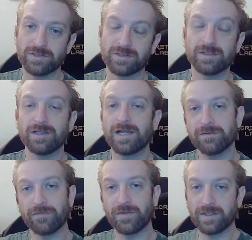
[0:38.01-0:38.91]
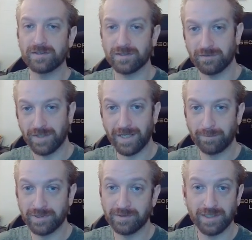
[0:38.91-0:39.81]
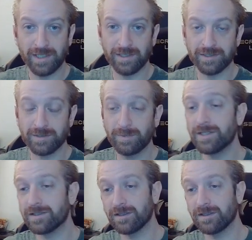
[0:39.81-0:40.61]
just a lot of things that have happened in the AI space.